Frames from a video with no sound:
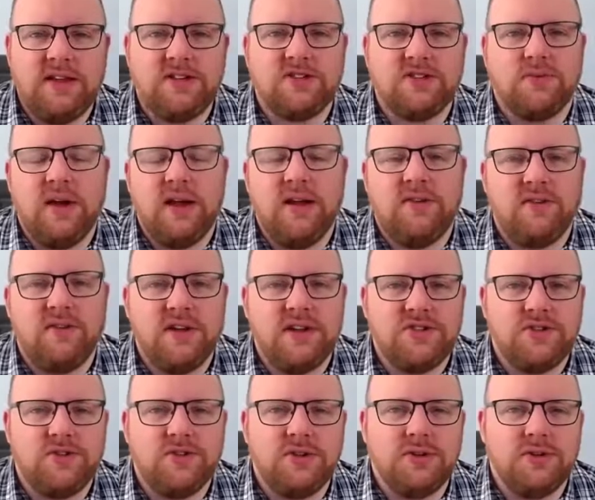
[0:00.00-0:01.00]
or whatever it is
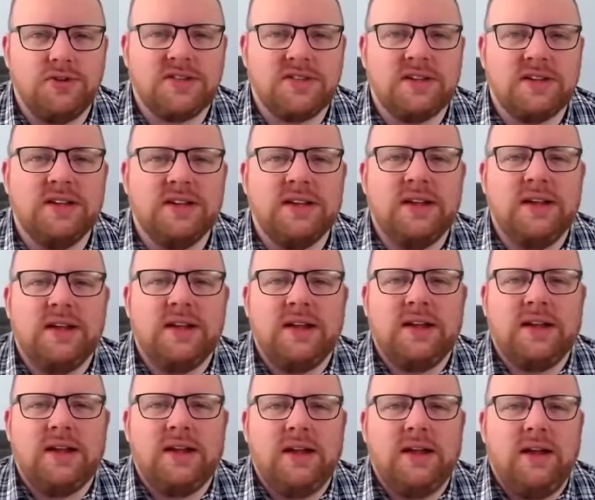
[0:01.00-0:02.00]
you're using
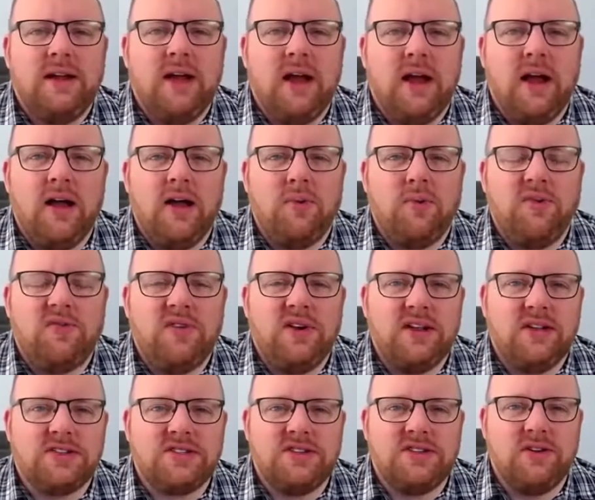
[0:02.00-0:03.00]
with
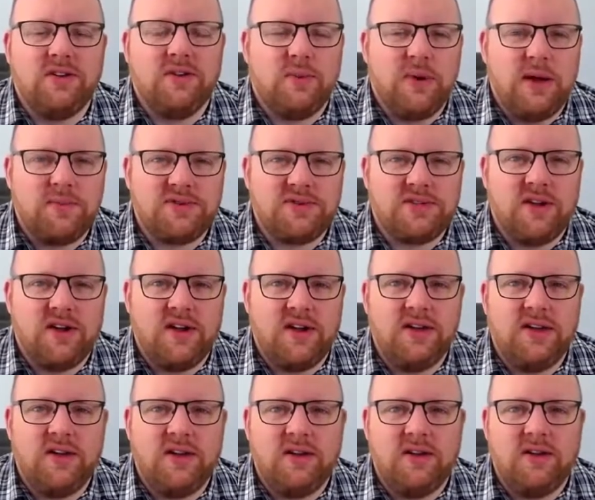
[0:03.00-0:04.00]
links to your website.
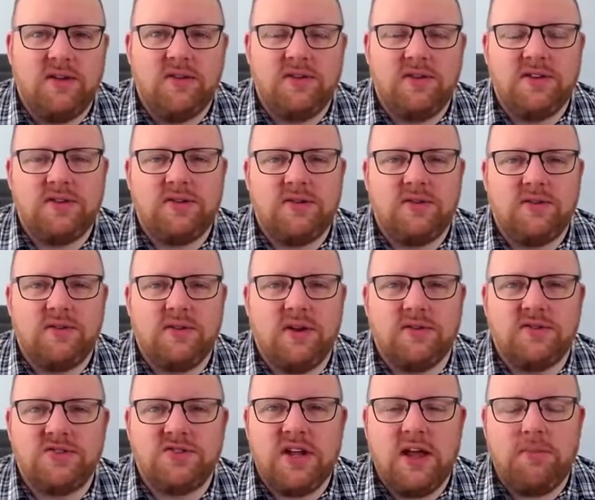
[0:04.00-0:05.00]
Encourage,
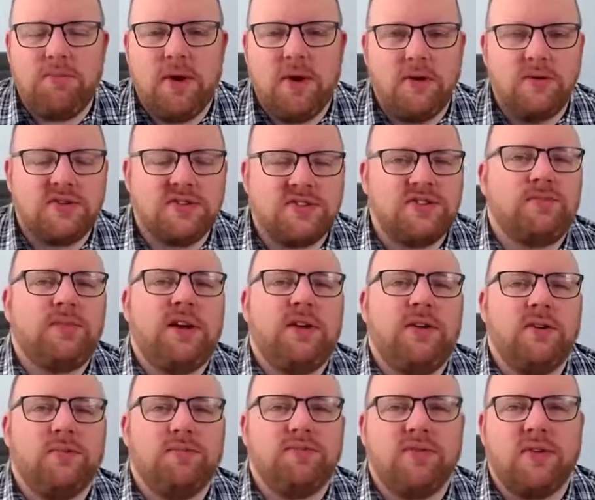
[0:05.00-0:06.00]
share posts about
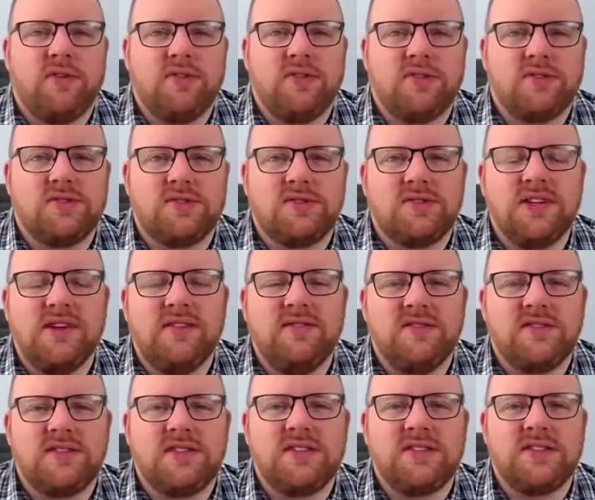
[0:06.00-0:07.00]
your products or
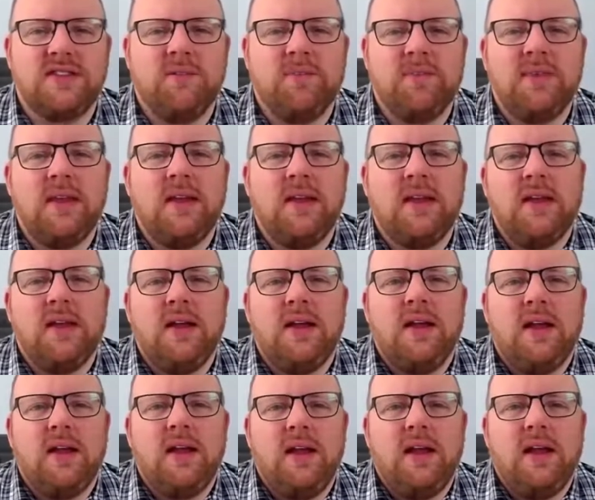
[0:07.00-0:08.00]
services.
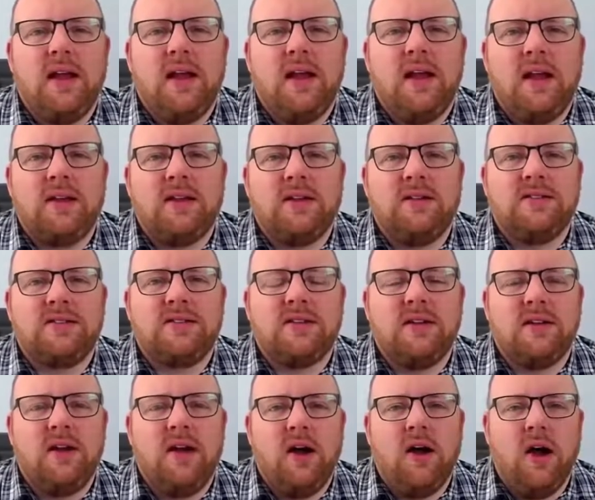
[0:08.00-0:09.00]
And
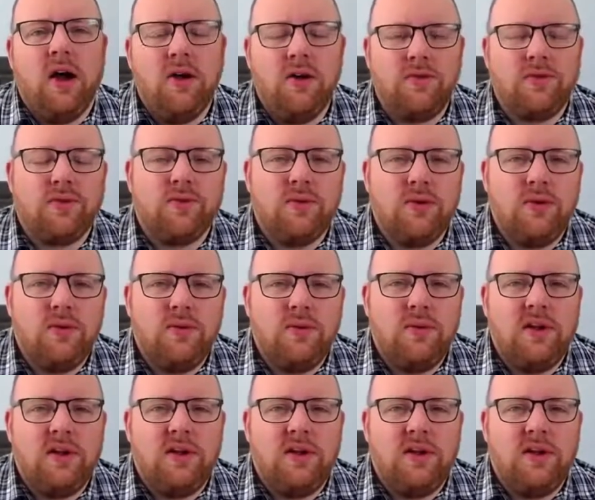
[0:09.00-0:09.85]
overall,